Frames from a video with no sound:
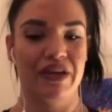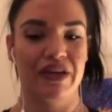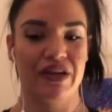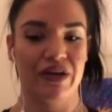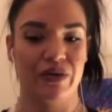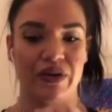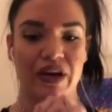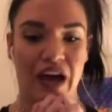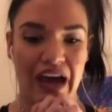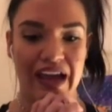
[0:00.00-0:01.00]
You know,
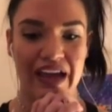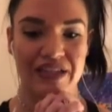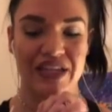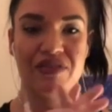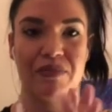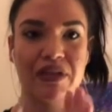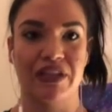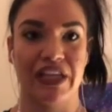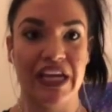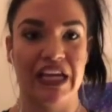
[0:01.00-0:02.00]
I had David
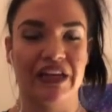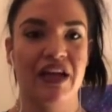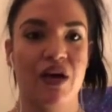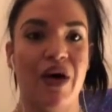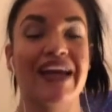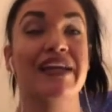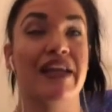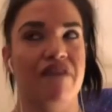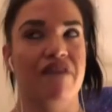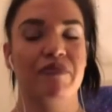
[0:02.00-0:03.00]
McLane. Well, I
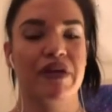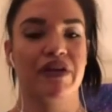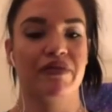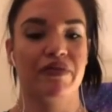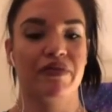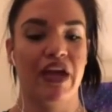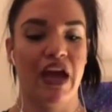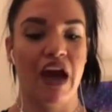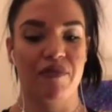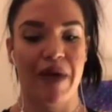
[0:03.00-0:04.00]
didn't have
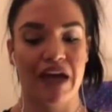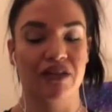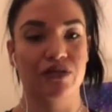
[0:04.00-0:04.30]
him at